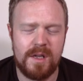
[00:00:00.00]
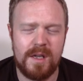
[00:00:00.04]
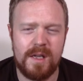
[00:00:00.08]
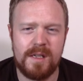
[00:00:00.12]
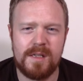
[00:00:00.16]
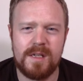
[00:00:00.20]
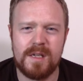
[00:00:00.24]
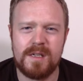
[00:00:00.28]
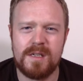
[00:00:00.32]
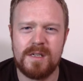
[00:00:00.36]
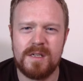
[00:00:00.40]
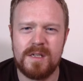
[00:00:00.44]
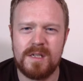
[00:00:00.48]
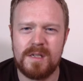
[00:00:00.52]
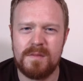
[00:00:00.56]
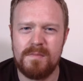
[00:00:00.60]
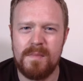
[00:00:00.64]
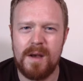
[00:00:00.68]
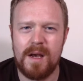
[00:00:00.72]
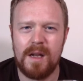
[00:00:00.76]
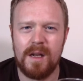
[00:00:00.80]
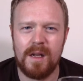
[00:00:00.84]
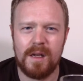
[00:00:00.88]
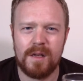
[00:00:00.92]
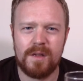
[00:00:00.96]
it doesn't
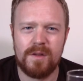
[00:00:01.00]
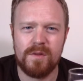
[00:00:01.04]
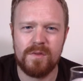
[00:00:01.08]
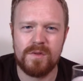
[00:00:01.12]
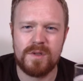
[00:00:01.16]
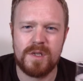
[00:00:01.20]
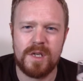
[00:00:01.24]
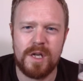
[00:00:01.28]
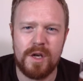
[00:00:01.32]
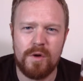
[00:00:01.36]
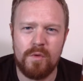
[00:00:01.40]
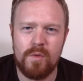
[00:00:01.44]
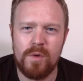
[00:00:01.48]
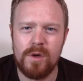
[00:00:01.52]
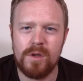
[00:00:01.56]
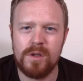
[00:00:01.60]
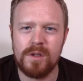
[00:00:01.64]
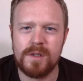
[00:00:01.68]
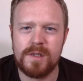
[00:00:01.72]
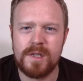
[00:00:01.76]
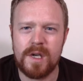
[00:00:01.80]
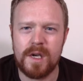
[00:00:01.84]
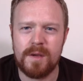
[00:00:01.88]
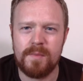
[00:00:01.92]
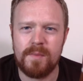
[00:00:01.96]
smell like those New
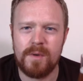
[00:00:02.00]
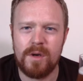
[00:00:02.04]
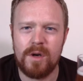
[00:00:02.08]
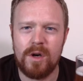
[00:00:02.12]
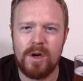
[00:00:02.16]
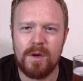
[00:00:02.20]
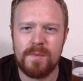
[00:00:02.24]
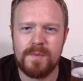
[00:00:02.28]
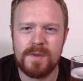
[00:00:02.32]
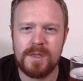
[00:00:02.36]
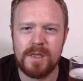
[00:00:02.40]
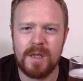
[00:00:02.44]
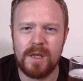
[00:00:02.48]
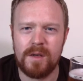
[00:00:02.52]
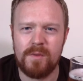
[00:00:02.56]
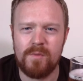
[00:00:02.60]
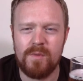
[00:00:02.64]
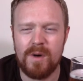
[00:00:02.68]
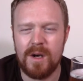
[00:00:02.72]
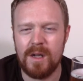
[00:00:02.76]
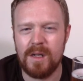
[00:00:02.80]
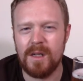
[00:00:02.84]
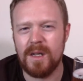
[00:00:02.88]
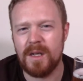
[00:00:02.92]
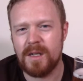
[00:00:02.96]
World type of hops, like
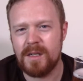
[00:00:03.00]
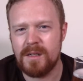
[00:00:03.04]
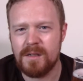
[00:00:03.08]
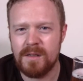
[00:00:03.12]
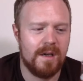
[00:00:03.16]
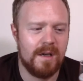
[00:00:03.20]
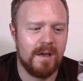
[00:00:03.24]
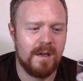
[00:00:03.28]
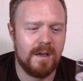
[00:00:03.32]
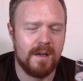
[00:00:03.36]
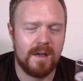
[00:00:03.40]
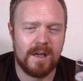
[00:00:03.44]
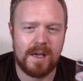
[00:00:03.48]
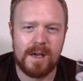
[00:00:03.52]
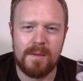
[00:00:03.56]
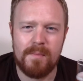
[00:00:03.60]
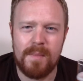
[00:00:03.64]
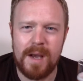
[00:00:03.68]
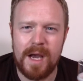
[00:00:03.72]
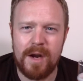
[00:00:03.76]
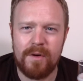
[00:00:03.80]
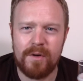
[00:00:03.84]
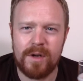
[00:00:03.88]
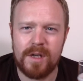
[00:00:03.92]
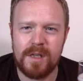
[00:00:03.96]

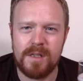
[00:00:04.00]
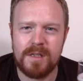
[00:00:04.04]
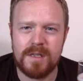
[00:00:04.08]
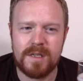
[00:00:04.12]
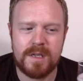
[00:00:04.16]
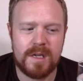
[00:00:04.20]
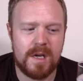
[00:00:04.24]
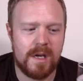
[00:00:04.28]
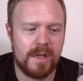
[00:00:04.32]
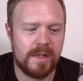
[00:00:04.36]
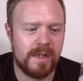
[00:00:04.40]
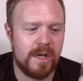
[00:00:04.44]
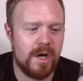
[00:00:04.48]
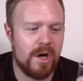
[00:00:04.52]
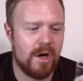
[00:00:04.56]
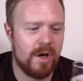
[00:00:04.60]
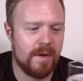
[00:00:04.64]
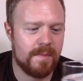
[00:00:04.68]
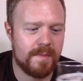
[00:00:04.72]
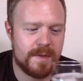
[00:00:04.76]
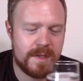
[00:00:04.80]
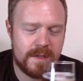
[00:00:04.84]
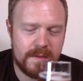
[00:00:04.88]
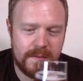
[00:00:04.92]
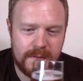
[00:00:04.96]
American style
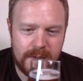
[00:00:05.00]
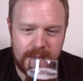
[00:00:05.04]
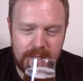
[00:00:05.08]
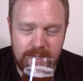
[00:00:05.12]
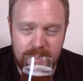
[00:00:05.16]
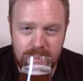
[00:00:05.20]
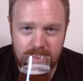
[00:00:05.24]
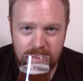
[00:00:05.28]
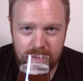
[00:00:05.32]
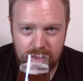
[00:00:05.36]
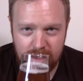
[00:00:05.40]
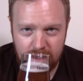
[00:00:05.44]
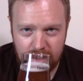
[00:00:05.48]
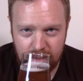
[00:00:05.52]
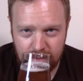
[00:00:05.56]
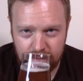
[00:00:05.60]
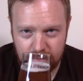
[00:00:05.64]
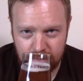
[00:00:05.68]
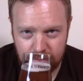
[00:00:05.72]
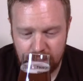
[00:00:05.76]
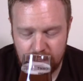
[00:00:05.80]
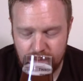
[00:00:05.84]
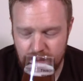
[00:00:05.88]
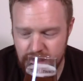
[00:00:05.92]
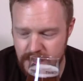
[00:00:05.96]
hops. It
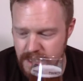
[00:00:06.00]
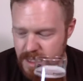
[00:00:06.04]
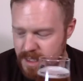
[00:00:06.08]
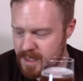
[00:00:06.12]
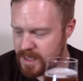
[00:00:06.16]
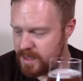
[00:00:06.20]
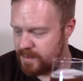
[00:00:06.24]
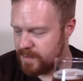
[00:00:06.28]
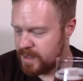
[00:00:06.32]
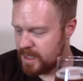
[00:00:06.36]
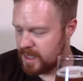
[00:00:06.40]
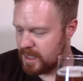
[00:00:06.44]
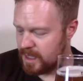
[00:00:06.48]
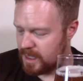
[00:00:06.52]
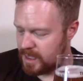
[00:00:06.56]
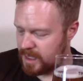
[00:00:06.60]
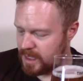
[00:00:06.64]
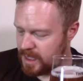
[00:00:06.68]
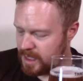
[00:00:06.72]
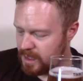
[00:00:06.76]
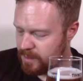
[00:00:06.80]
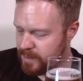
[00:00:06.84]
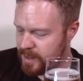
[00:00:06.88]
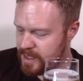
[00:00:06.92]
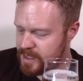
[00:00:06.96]
smells like something a
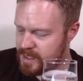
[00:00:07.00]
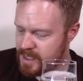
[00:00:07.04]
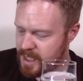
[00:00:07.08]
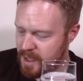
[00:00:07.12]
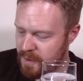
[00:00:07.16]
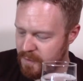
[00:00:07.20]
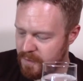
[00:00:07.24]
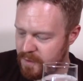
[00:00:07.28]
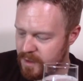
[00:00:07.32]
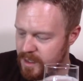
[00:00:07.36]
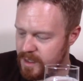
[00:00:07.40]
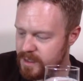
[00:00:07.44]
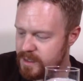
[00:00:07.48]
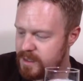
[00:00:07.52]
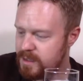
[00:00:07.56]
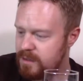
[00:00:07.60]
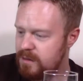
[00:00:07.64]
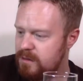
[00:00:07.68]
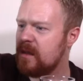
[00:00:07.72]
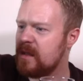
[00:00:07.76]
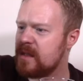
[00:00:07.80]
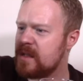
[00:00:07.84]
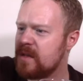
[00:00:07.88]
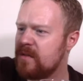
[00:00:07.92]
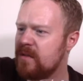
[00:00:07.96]
little bit different.
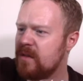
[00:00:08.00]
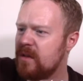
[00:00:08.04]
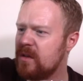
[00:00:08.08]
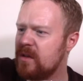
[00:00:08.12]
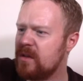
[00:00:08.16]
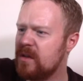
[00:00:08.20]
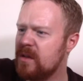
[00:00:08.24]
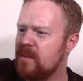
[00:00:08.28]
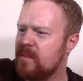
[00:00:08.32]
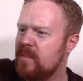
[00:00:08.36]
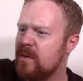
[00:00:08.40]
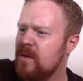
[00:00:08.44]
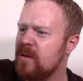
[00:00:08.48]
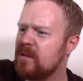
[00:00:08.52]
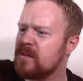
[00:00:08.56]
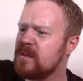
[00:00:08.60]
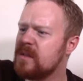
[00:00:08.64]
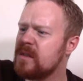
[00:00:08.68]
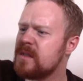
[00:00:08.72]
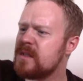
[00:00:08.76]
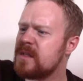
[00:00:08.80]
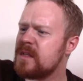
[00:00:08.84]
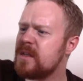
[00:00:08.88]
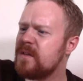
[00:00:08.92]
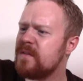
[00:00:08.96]
Let's have a look on the
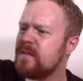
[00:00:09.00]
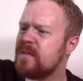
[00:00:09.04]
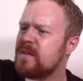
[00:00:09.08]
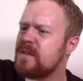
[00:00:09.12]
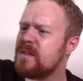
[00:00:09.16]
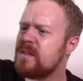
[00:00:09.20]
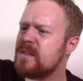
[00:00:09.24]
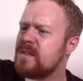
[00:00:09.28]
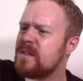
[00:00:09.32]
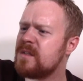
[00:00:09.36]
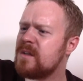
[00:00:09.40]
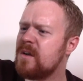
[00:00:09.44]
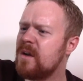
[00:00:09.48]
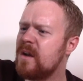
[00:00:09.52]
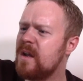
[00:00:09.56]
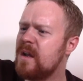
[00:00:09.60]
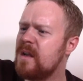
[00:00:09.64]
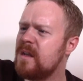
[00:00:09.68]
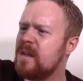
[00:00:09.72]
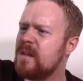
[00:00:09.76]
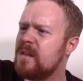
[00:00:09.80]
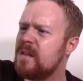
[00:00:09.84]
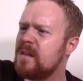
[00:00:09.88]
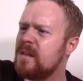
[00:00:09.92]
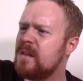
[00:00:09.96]
bottle, see if it's got
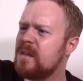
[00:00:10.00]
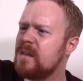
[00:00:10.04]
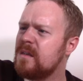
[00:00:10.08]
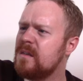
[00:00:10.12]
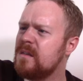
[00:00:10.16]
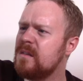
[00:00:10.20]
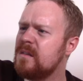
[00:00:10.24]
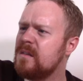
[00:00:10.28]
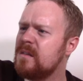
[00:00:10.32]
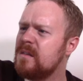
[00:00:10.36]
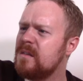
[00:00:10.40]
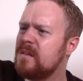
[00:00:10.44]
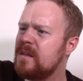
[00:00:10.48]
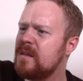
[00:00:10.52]
anything.